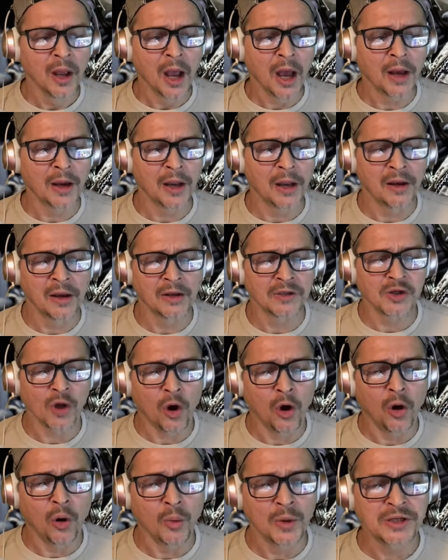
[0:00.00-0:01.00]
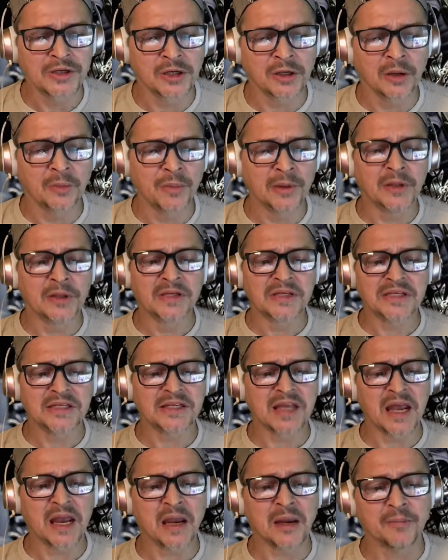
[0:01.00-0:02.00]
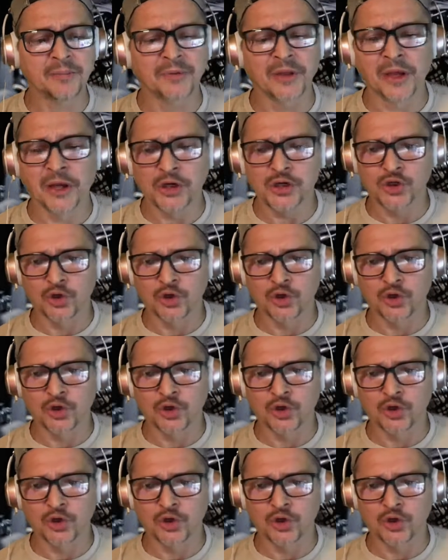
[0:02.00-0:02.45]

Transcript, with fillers: And there's always going to be the same thing.